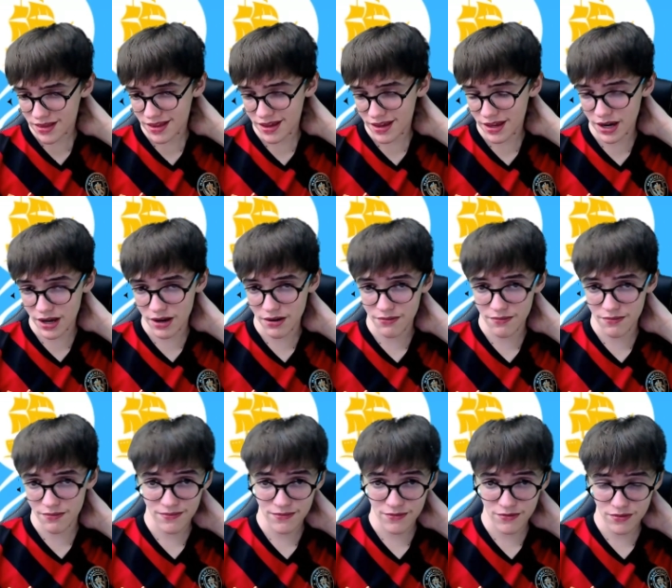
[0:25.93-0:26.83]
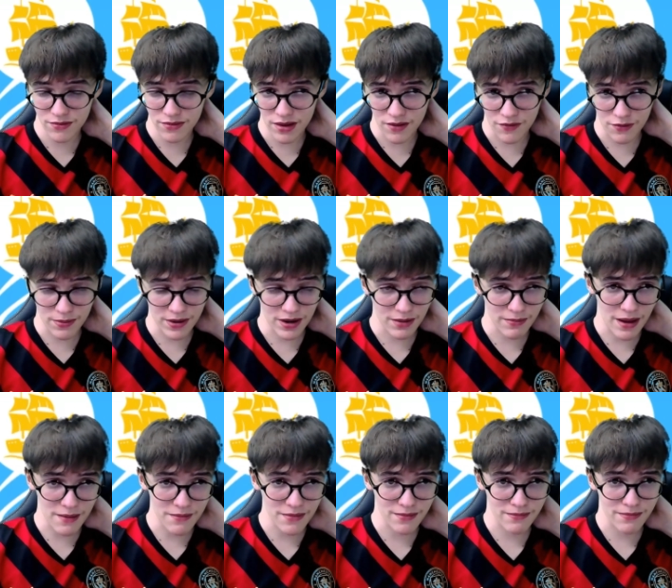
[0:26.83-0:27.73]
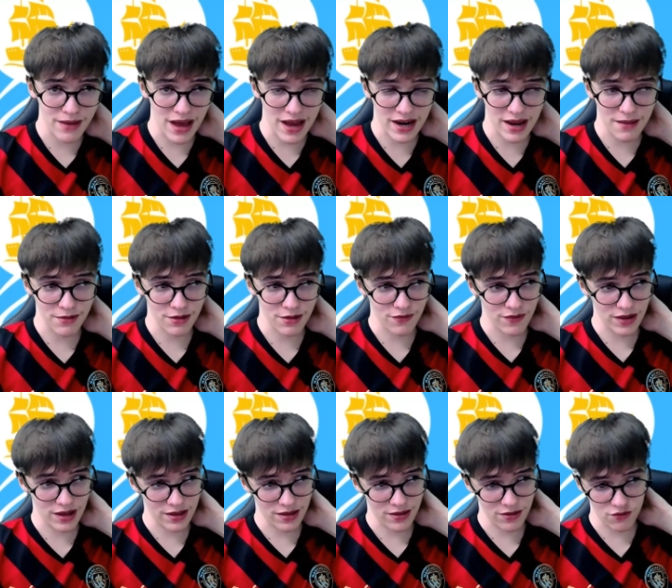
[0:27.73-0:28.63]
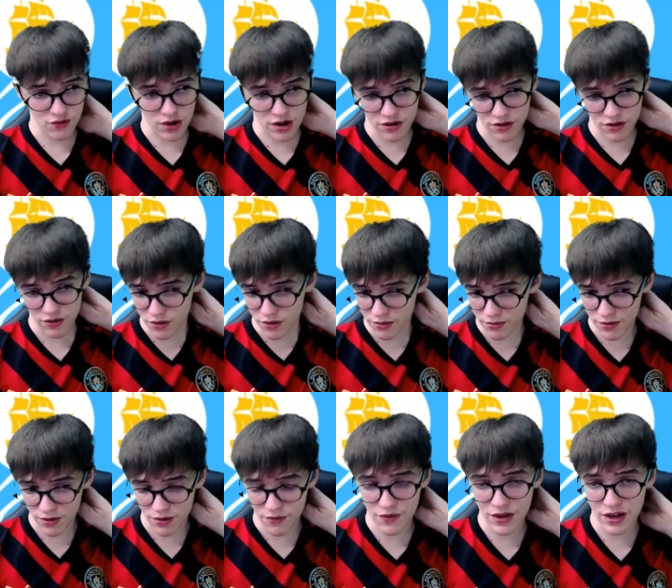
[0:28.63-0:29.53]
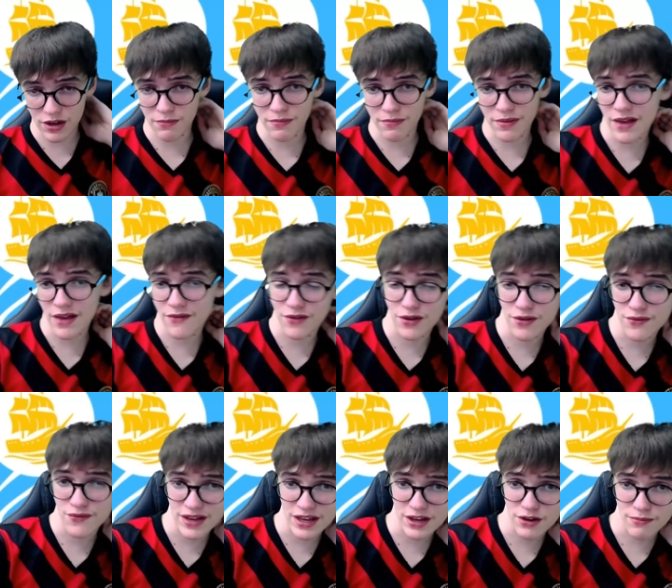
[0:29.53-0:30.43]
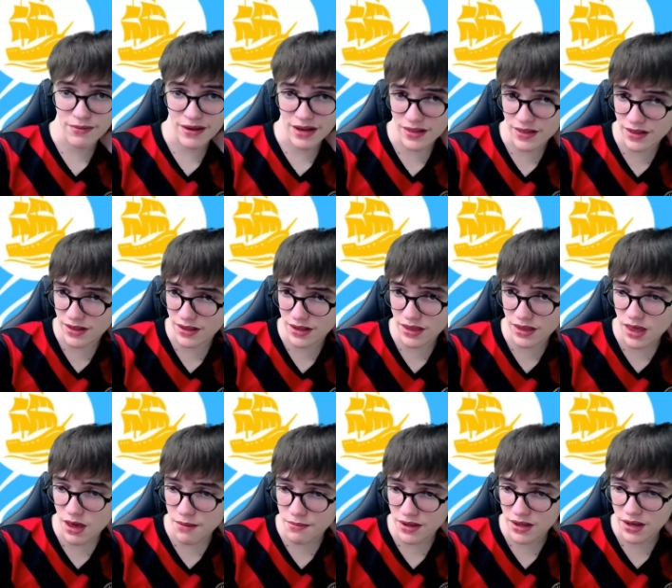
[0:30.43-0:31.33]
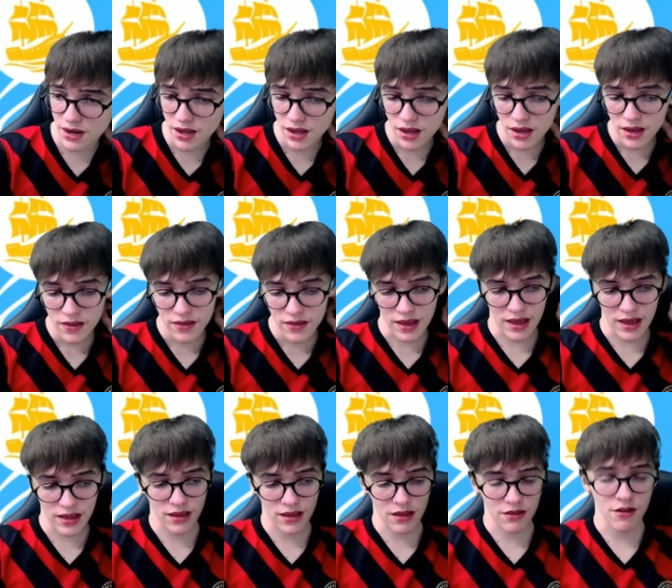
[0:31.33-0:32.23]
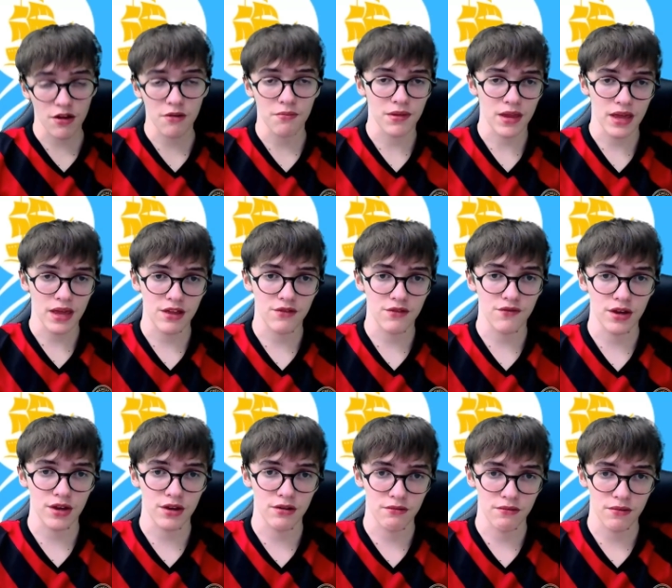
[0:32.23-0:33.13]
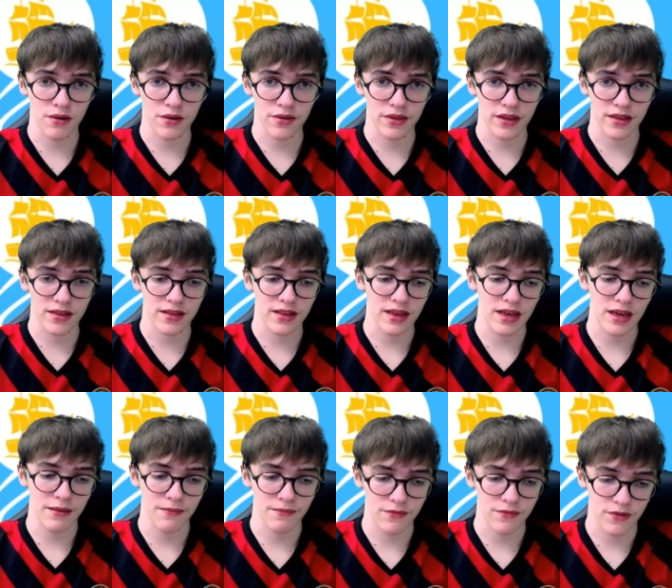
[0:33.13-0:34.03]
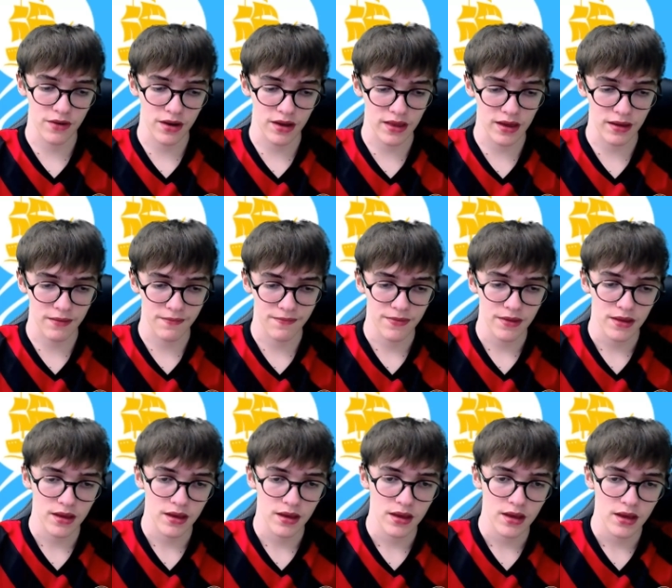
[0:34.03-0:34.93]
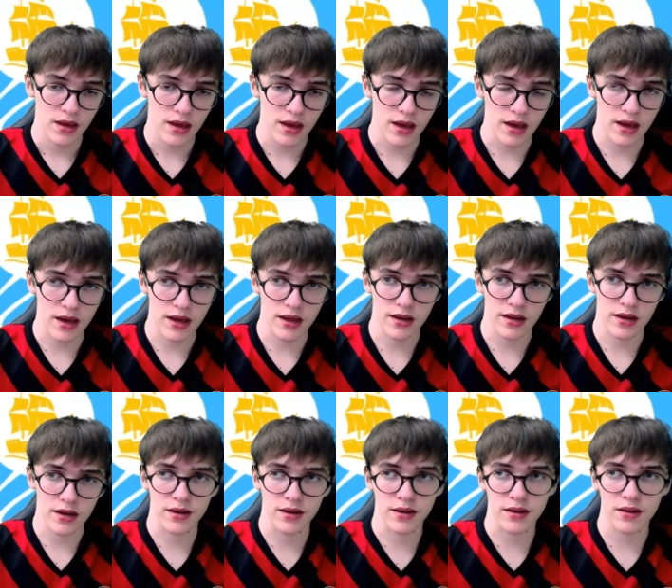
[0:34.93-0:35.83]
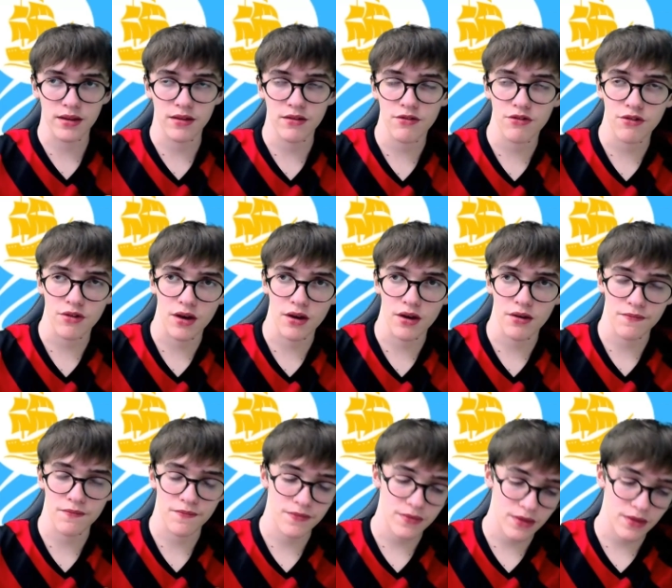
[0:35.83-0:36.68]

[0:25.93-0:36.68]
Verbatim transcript: you know, if you bring bad, bad atmosphere to the dressing room, you think you, if you think you're bigger than the club, then there's no place for you on this team, really. And so,